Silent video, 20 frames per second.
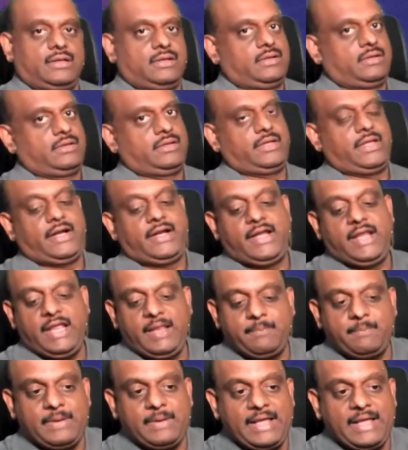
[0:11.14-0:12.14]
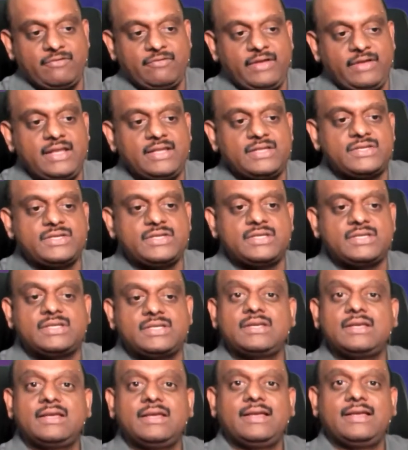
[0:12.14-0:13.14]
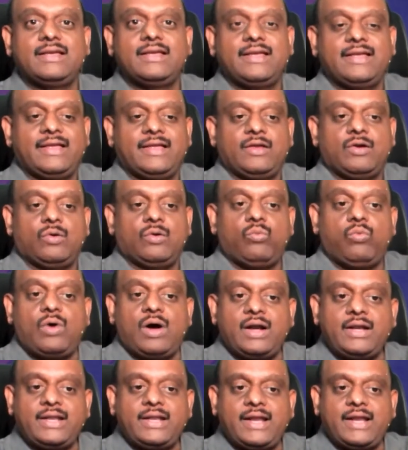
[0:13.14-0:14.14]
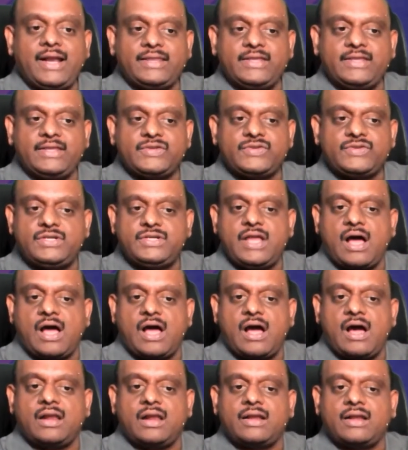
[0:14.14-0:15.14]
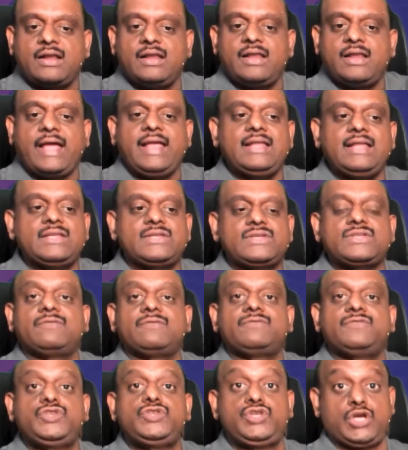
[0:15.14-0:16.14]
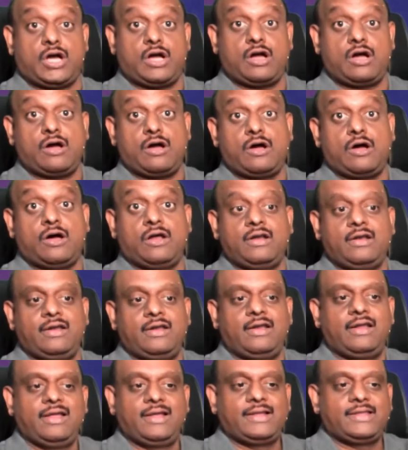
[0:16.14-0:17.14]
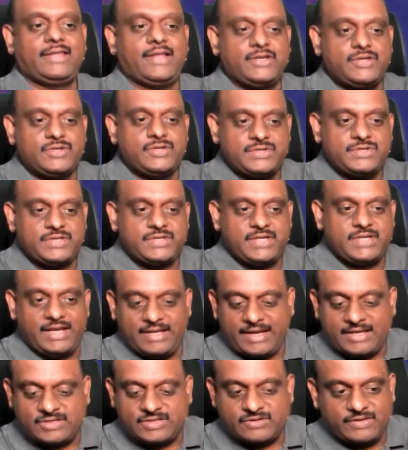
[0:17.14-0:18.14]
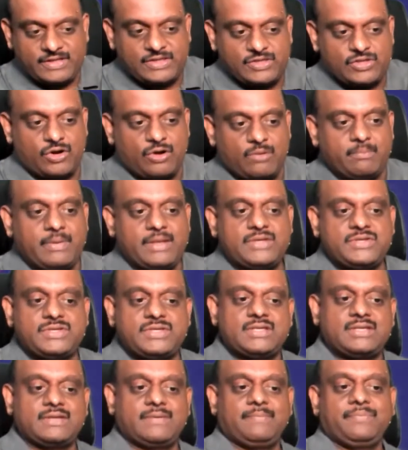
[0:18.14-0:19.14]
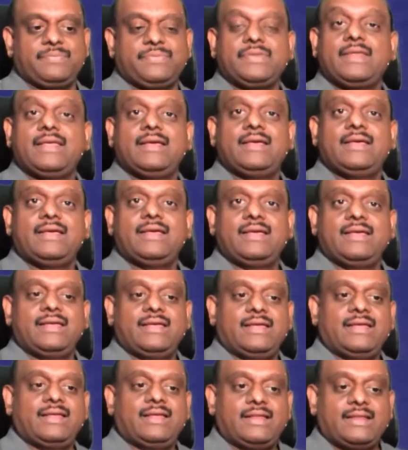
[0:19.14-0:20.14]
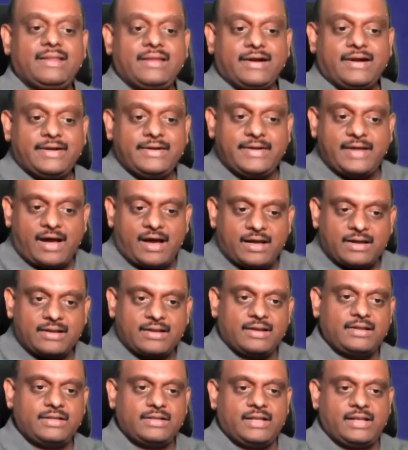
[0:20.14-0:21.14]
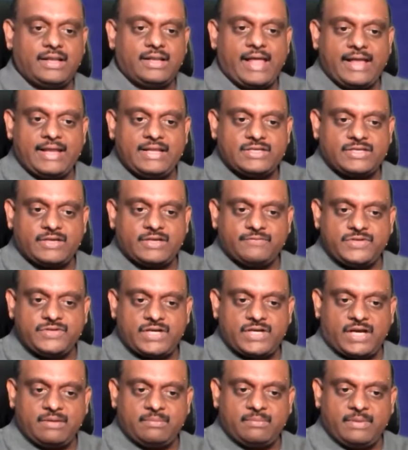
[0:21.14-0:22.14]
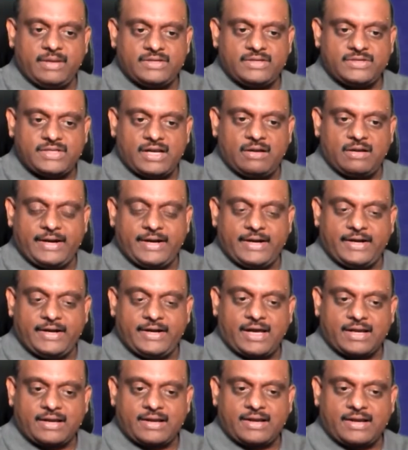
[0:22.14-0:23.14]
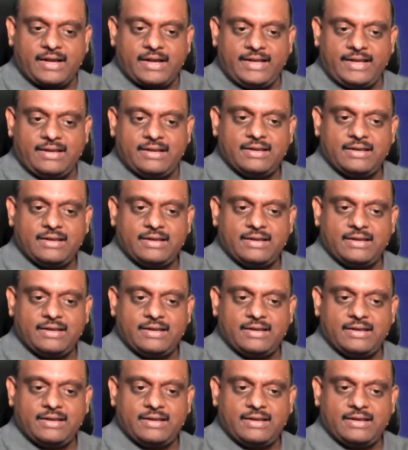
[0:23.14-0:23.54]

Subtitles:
The deep leg veins. What are these dark lines of John that you see in the case of the thrombus? Dark lines of John means there will be a dark line,